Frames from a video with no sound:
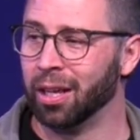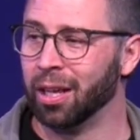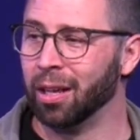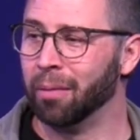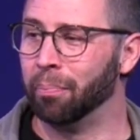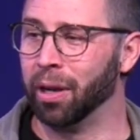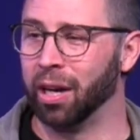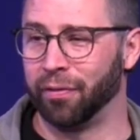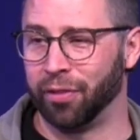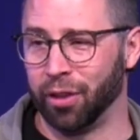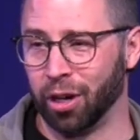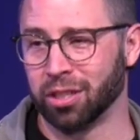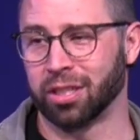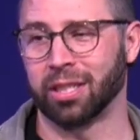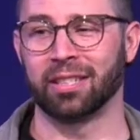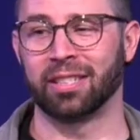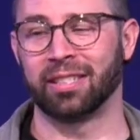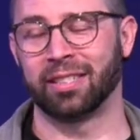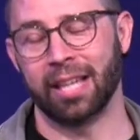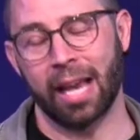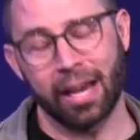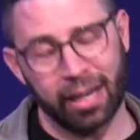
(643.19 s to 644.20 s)
But if there's a
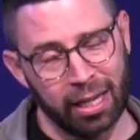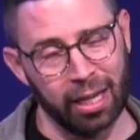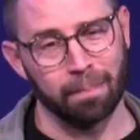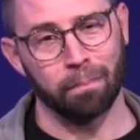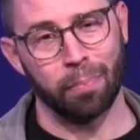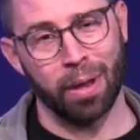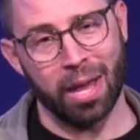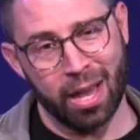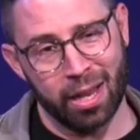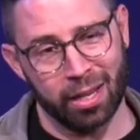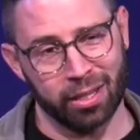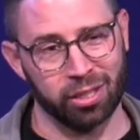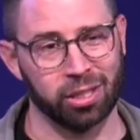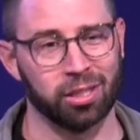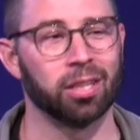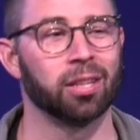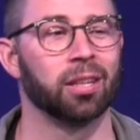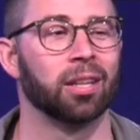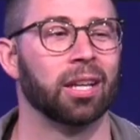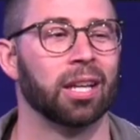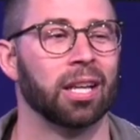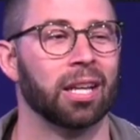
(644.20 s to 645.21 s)
second best,
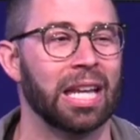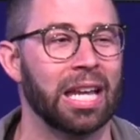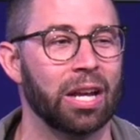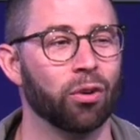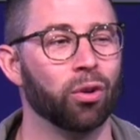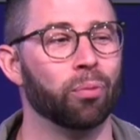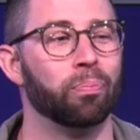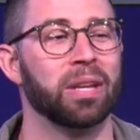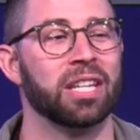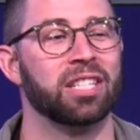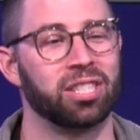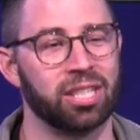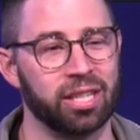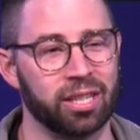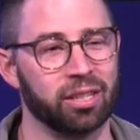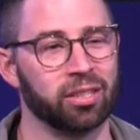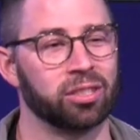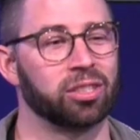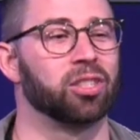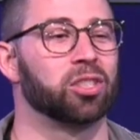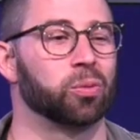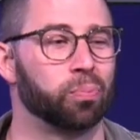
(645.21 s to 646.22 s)
it would be
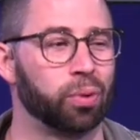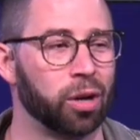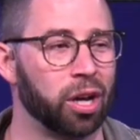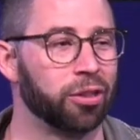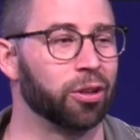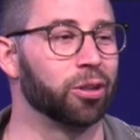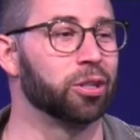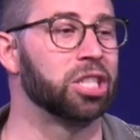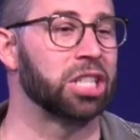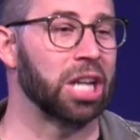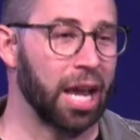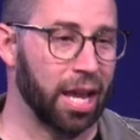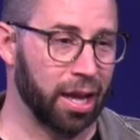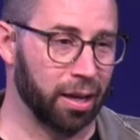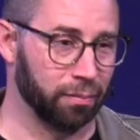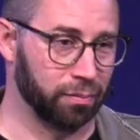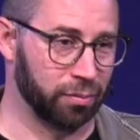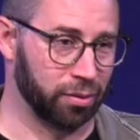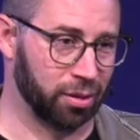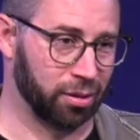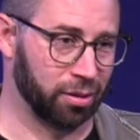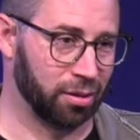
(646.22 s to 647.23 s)
Jesus' brother,
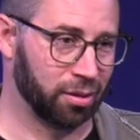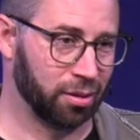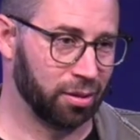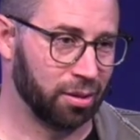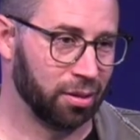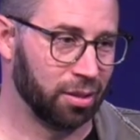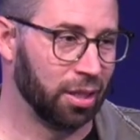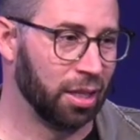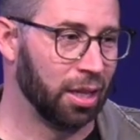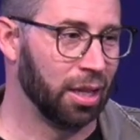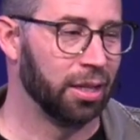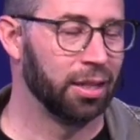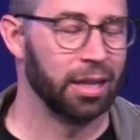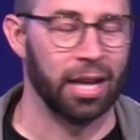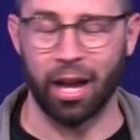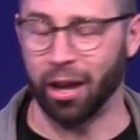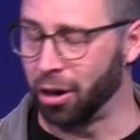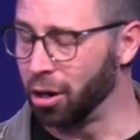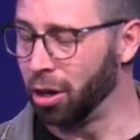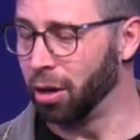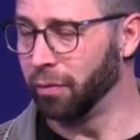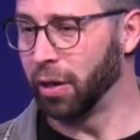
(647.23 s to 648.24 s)
James. Now, I
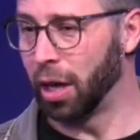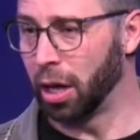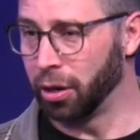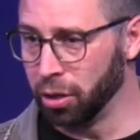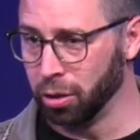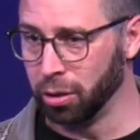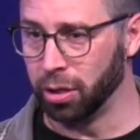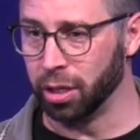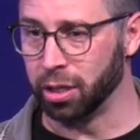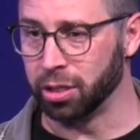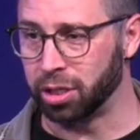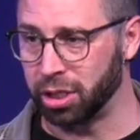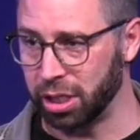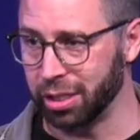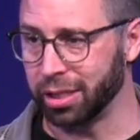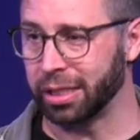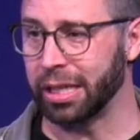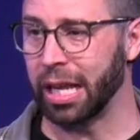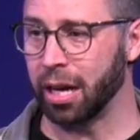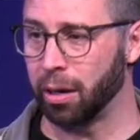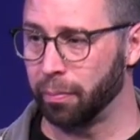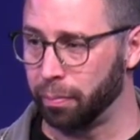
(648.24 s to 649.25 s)
don't know if y'all knew this. Jesus
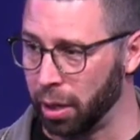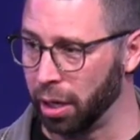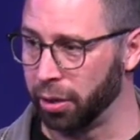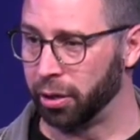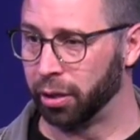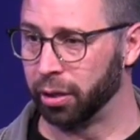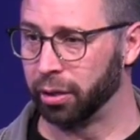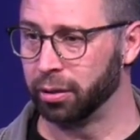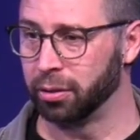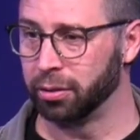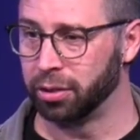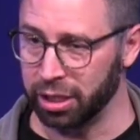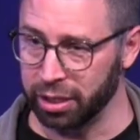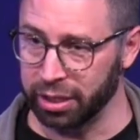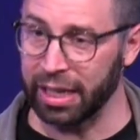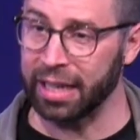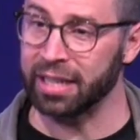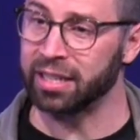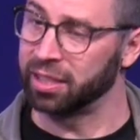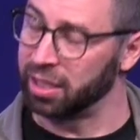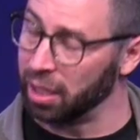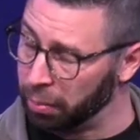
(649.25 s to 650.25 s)
had a brother. Jesus
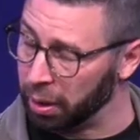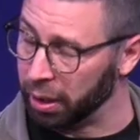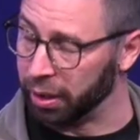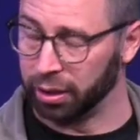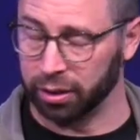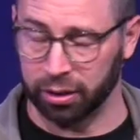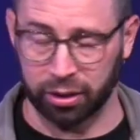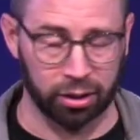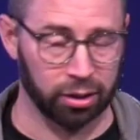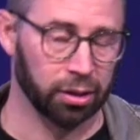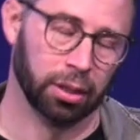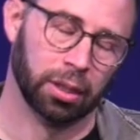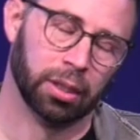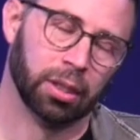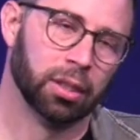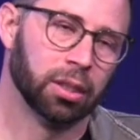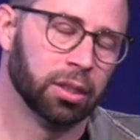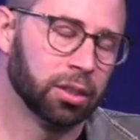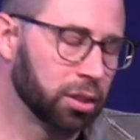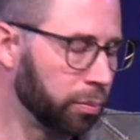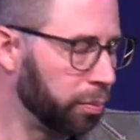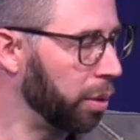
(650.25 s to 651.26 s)
had siblings.
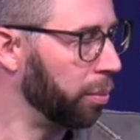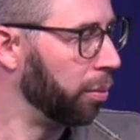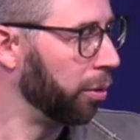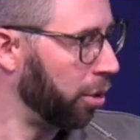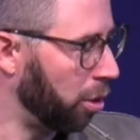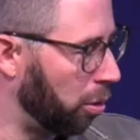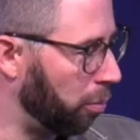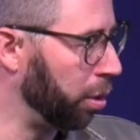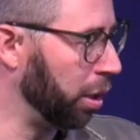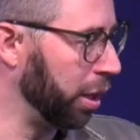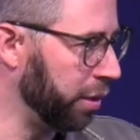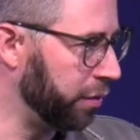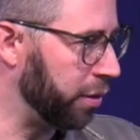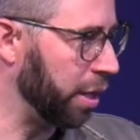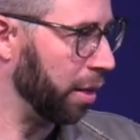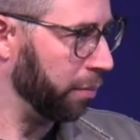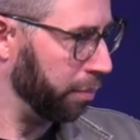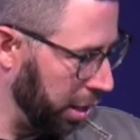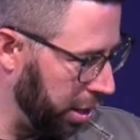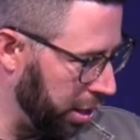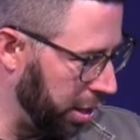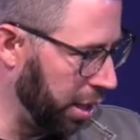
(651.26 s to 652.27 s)
Some people don't believe that,
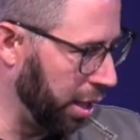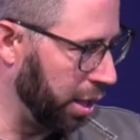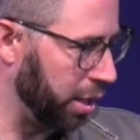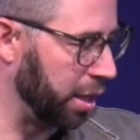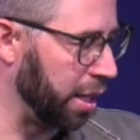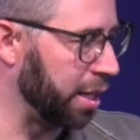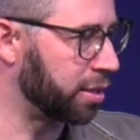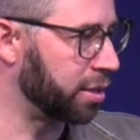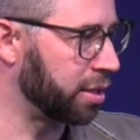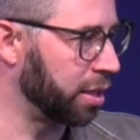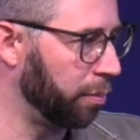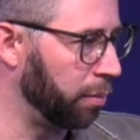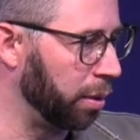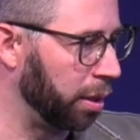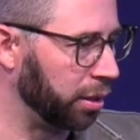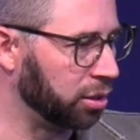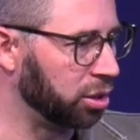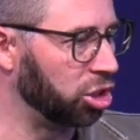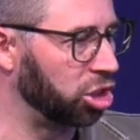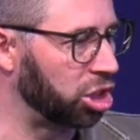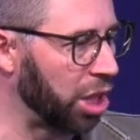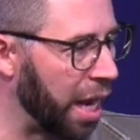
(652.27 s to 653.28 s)
but he did. He had
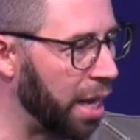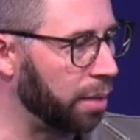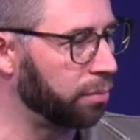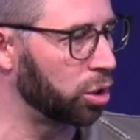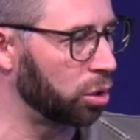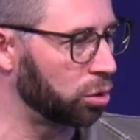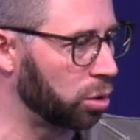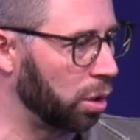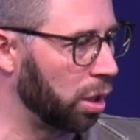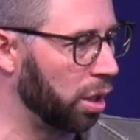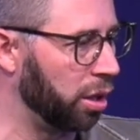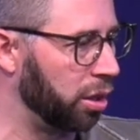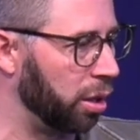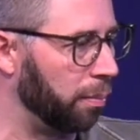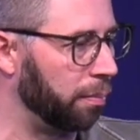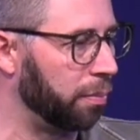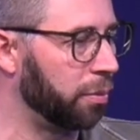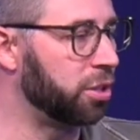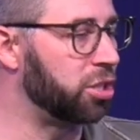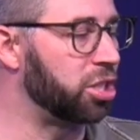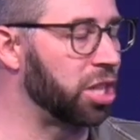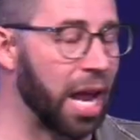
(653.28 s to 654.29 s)
siblings. James was one of them.
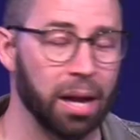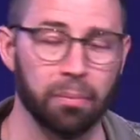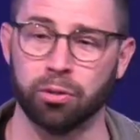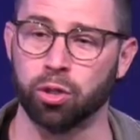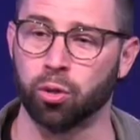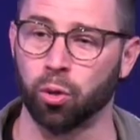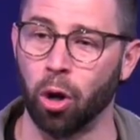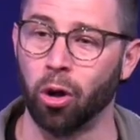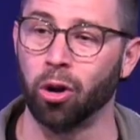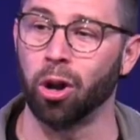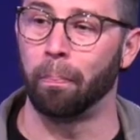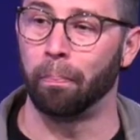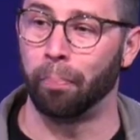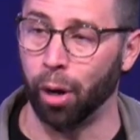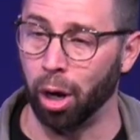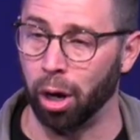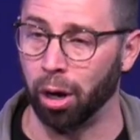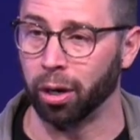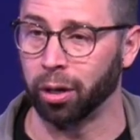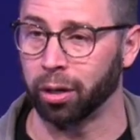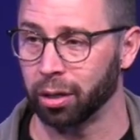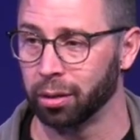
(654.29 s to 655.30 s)
James wrote a
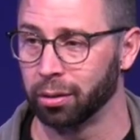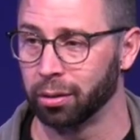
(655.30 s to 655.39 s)
book.